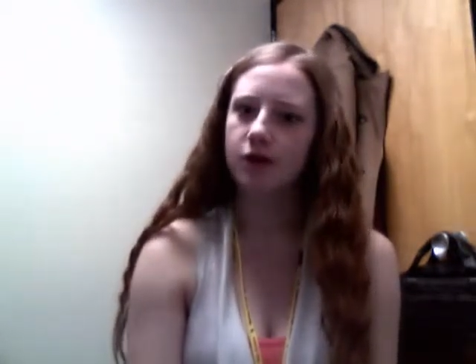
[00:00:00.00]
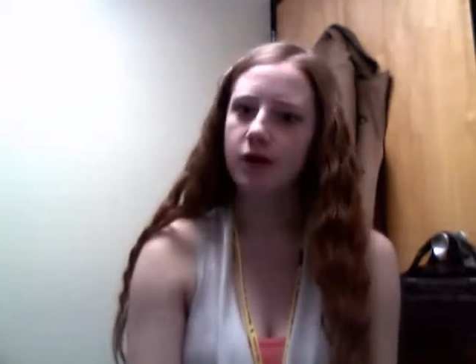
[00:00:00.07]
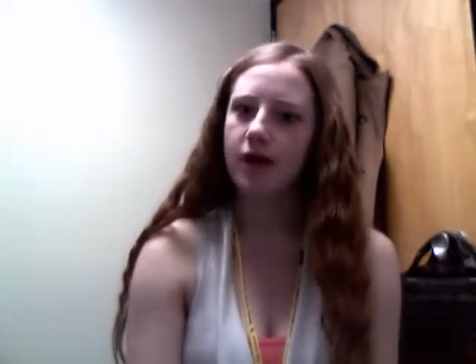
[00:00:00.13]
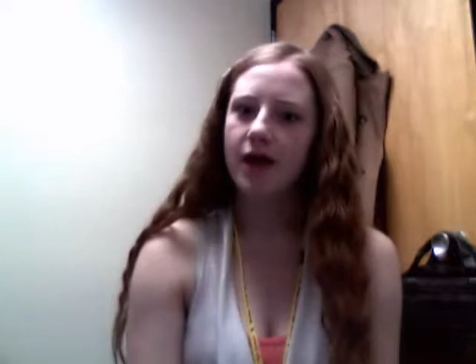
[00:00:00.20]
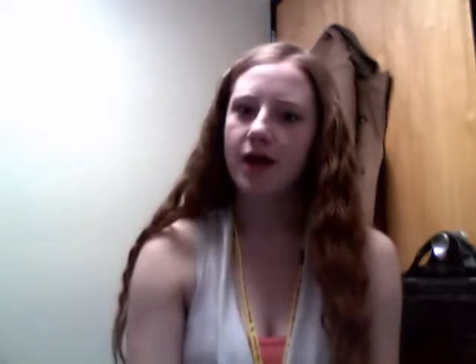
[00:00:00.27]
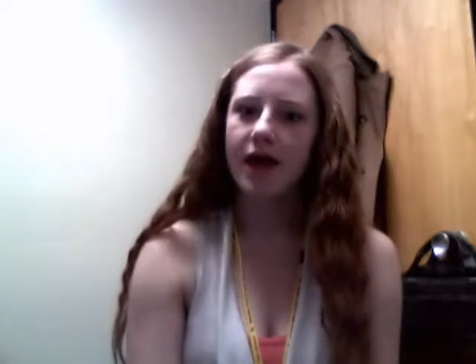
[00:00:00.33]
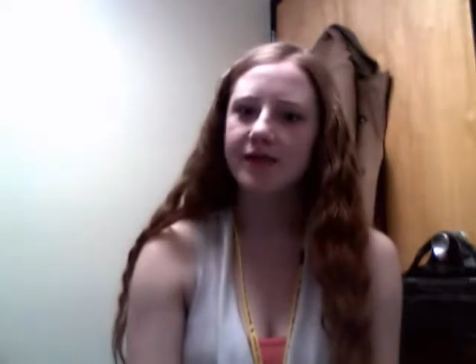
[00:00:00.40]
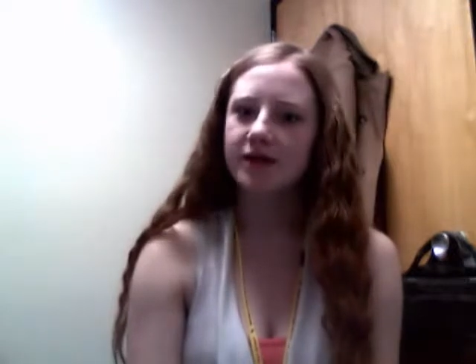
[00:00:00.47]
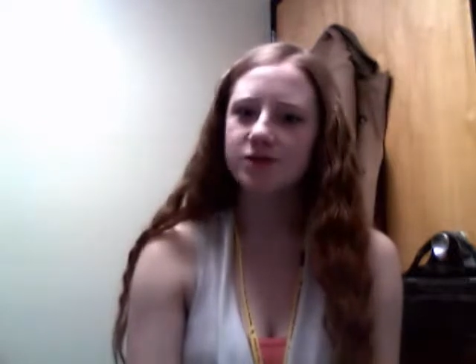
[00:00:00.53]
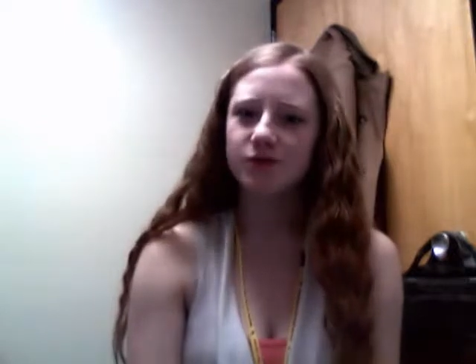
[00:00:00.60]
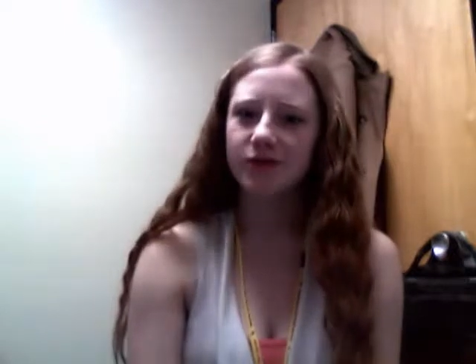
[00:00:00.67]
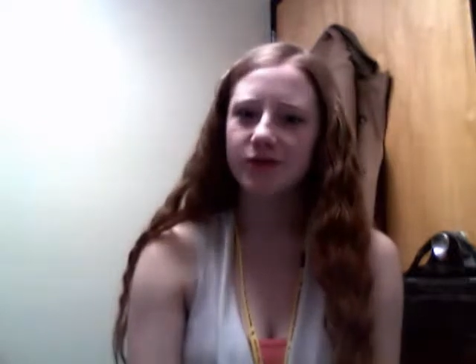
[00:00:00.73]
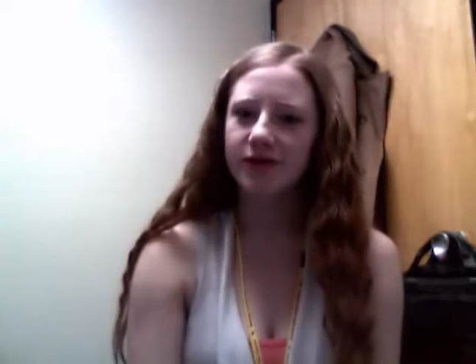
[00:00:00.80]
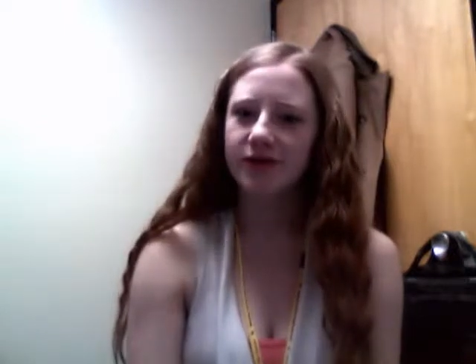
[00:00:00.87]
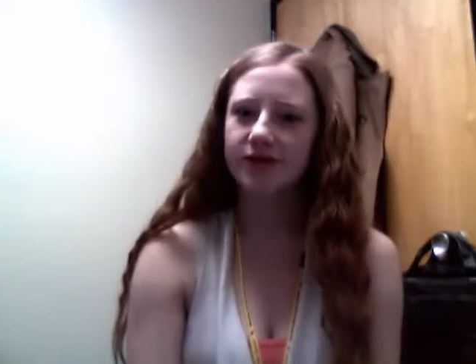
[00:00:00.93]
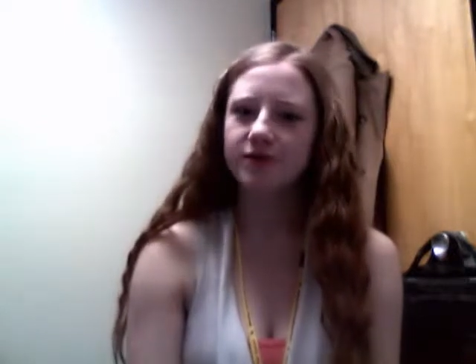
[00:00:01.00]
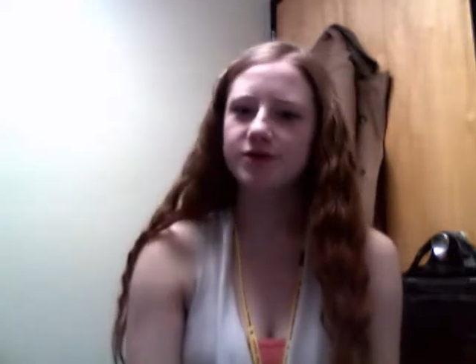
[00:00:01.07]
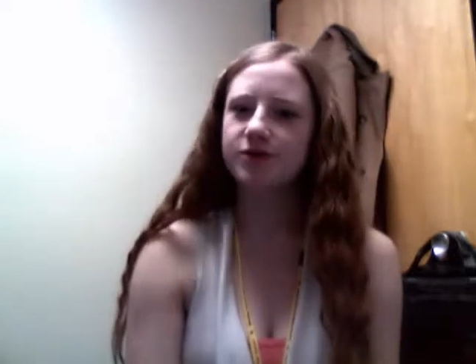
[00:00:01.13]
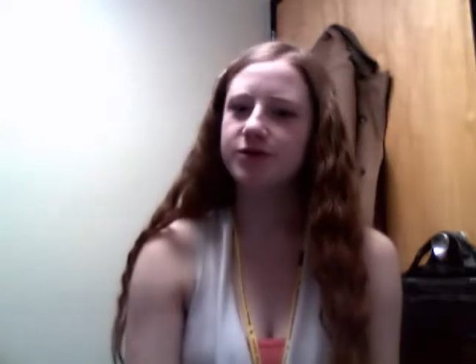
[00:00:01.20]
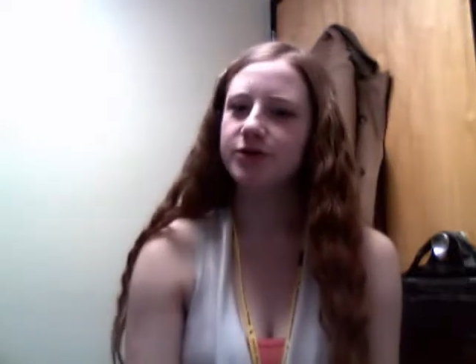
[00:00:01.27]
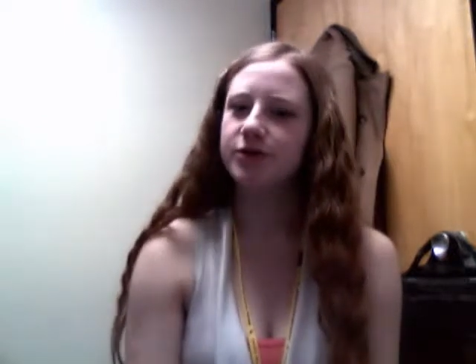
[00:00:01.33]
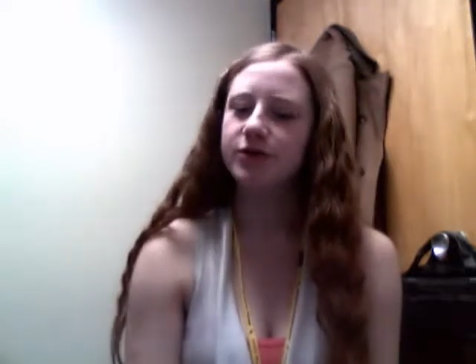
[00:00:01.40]
And that's what they need to
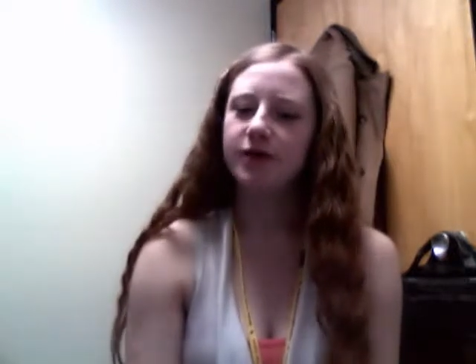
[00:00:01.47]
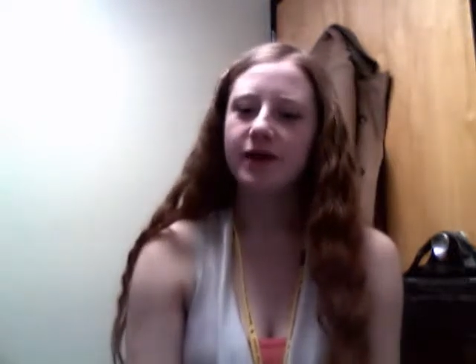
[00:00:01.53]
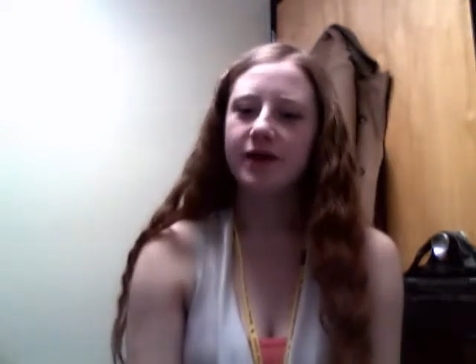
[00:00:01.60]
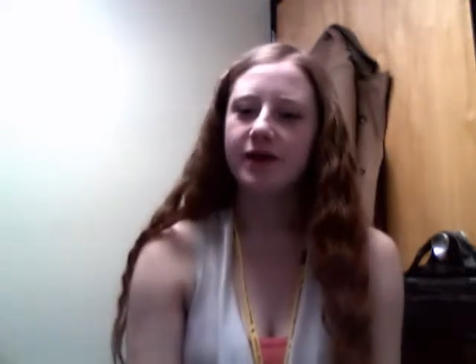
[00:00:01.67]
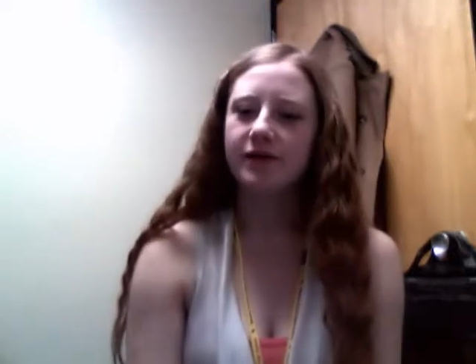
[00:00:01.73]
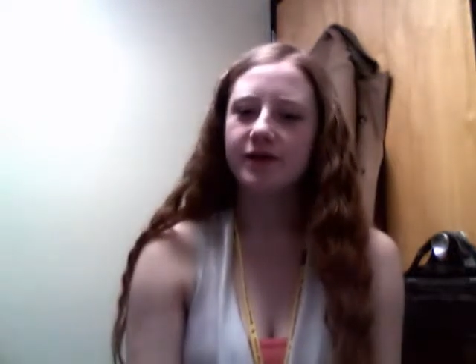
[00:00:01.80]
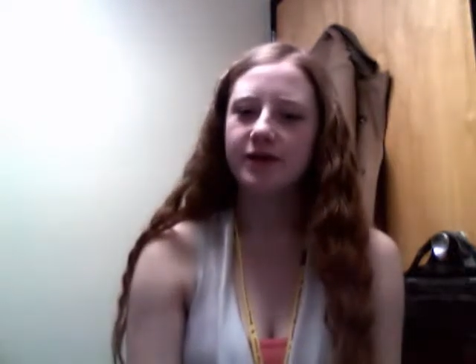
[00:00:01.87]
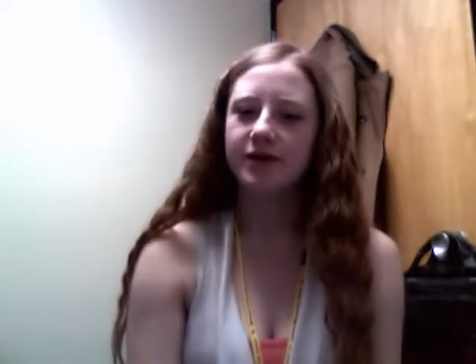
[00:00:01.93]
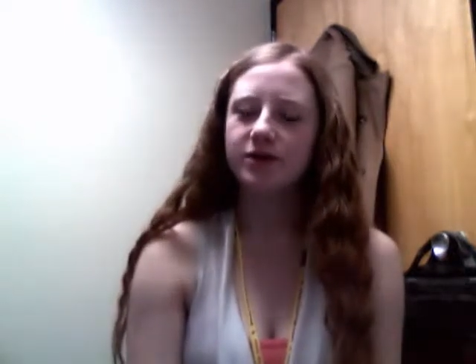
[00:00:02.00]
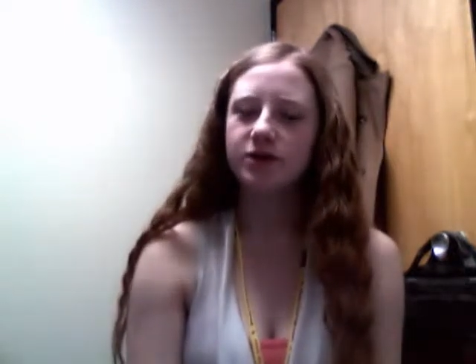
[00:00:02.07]
do. They need